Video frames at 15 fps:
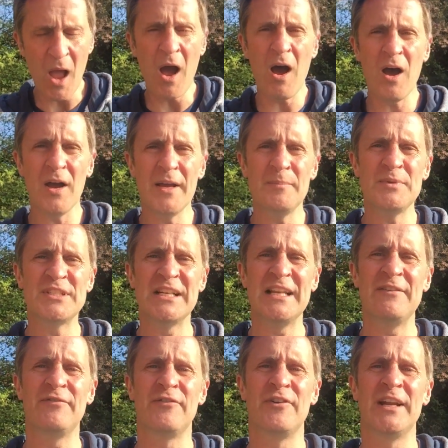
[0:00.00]
I'm
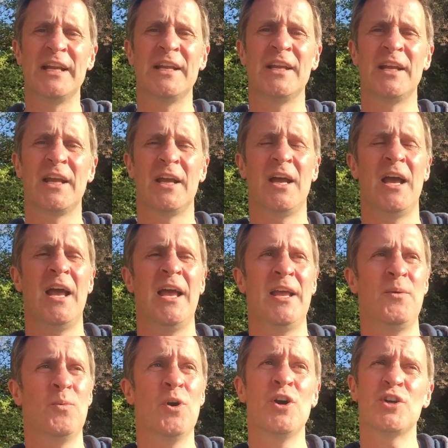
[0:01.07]
delivering
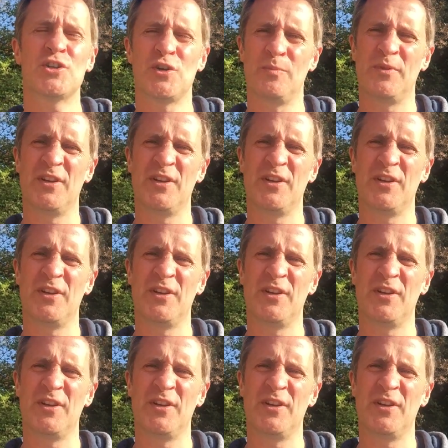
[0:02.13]
a workshop